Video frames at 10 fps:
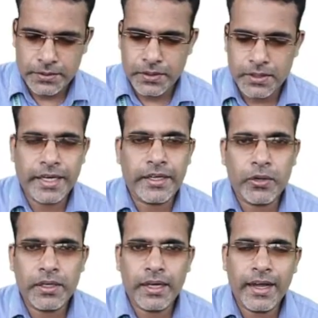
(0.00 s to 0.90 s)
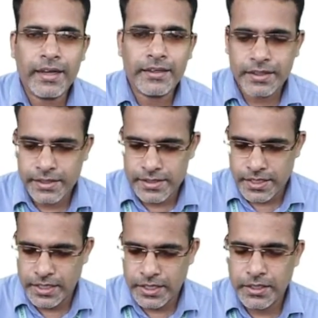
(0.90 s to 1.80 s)
So the thyroid gland
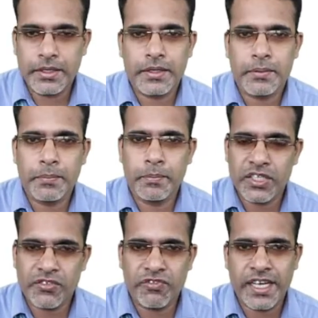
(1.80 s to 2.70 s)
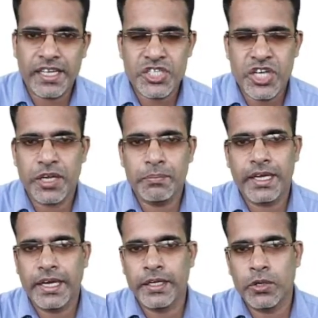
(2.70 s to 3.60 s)
is a butterfly
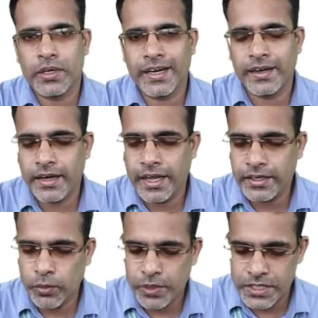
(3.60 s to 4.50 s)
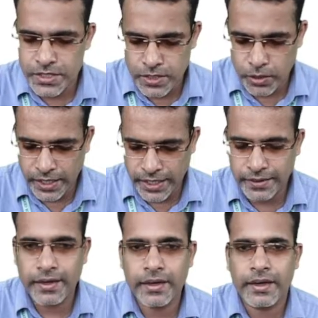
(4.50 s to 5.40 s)
shaped endocrine gland which is
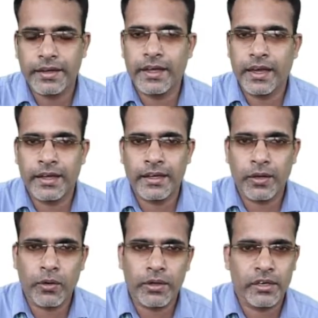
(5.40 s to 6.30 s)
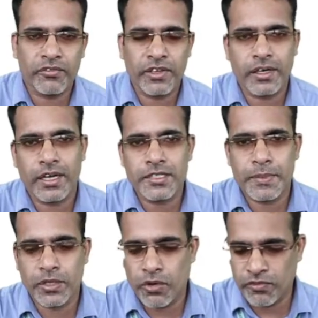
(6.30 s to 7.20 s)
located in the antero-inferior
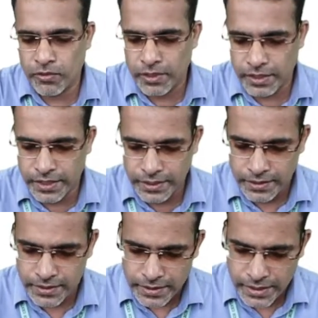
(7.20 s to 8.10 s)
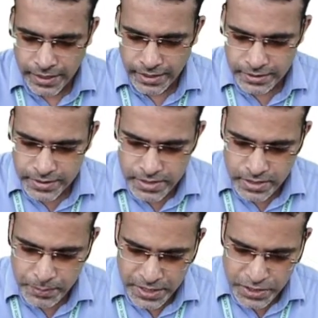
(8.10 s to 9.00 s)
aspect of our neck. And this
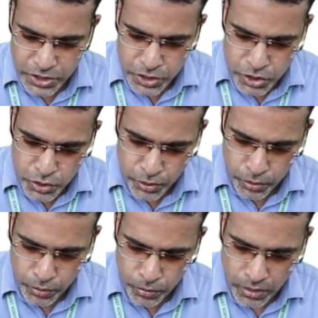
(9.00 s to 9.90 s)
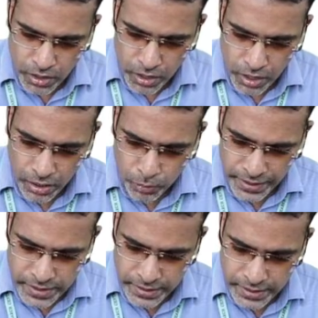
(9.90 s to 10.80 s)
is the picture to show you how
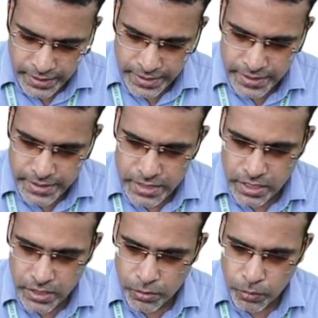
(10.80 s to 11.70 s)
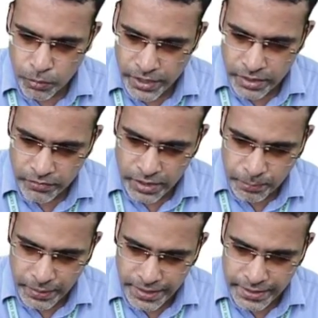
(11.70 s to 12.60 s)
exactly is uh, very
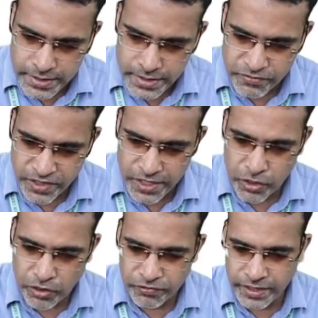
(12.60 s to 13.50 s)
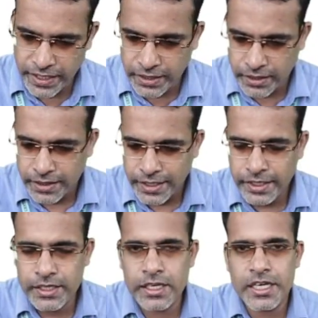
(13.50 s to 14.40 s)
well placed in front of neck
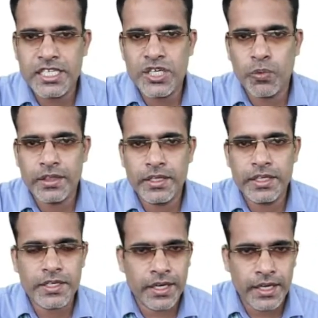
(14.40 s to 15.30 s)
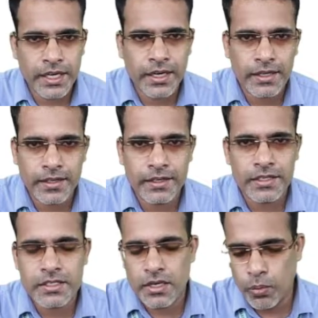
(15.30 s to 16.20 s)
in relation with the trachea that
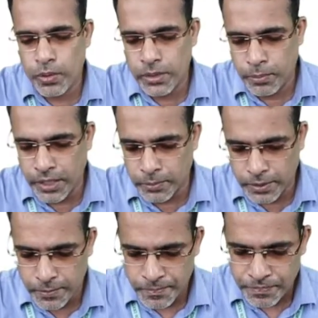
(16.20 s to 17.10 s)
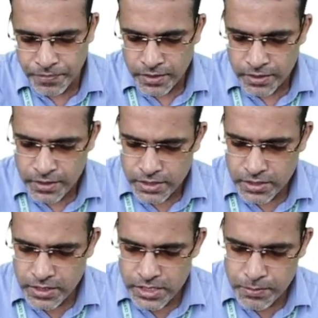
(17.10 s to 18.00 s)
is windpipe.
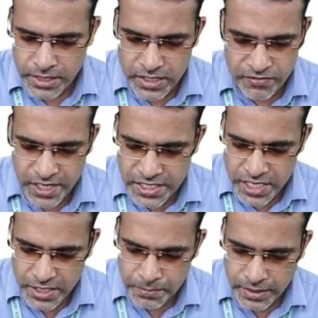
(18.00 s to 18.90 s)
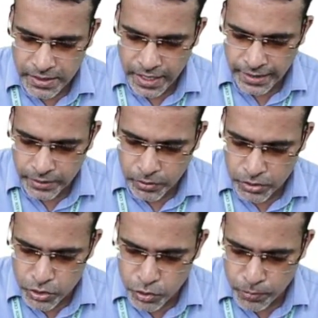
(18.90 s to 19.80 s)
So this butterfly shaped gland
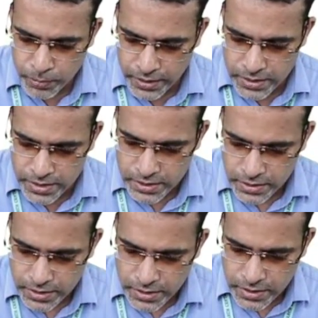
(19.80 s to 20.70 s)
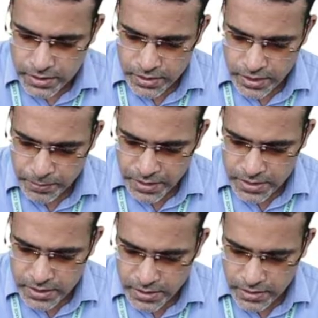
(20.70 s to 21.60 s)
got two parts. So that
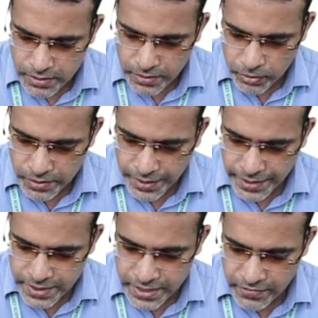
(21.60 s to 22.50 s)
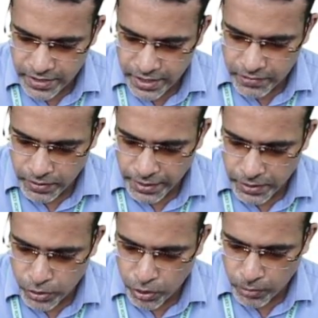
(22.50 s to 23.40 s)
means on right side we have
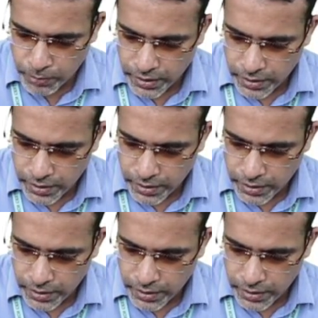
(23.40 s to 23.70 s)
right lobe